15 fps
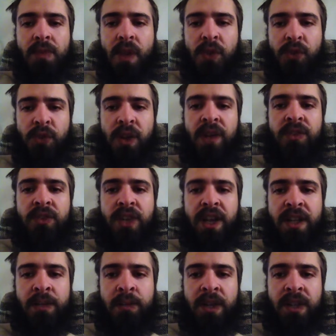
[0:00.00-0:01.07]
So you have your
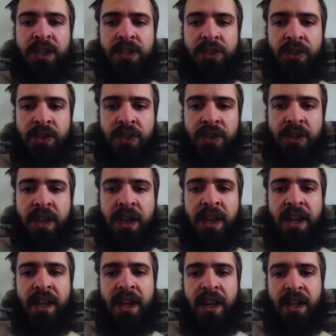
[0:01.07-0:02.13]
diatomaceous earth
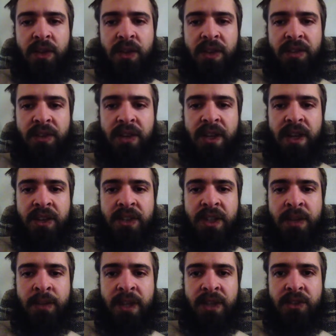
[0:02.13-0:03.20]
and you have your
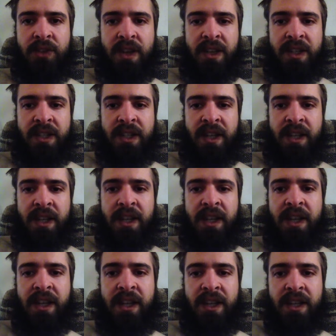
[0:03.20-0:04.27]
calcium hydroxide.
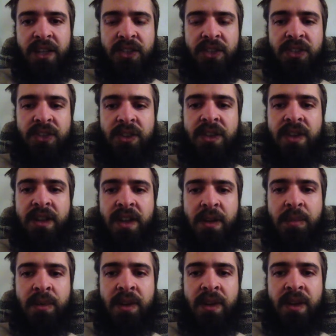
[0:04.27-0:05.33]
You stir it
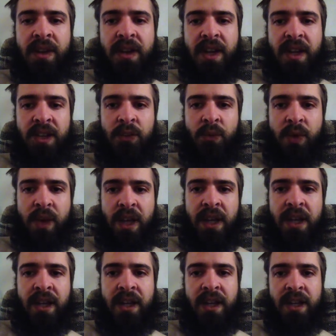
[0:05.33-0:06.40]
up and you wait
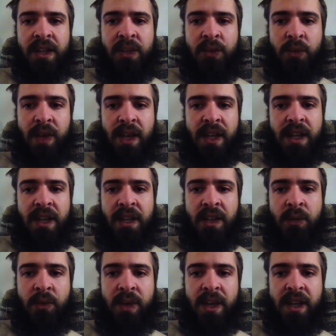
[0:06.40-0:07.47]
and you wait and
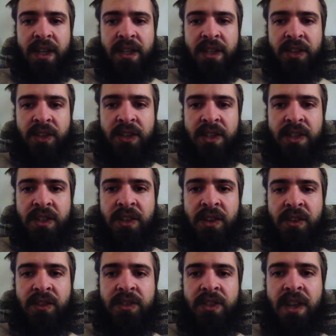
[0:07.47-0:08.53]
you wait until it
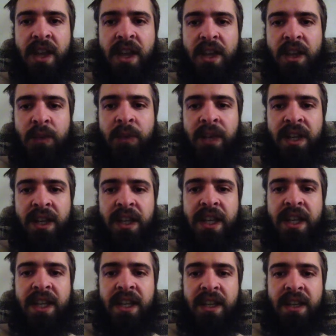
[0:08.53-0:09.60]
dissolves. You might need to
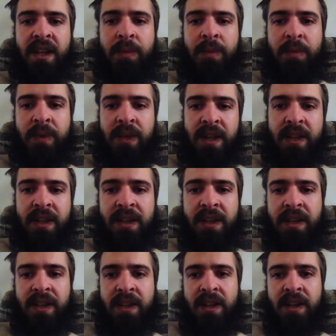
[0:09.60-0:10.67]
heat it up a bit,
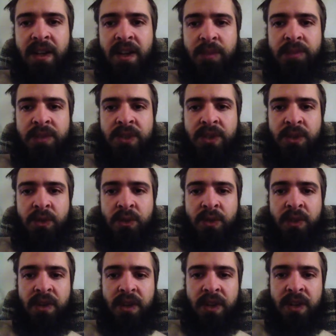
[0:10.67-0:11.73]
up to
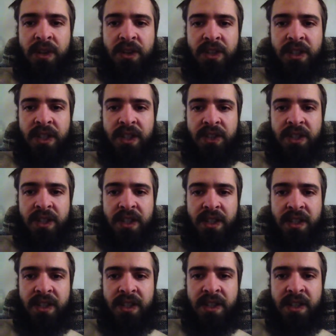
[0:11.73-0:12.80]
100
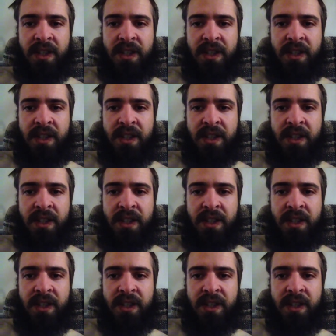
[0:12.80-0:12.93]
Celsius,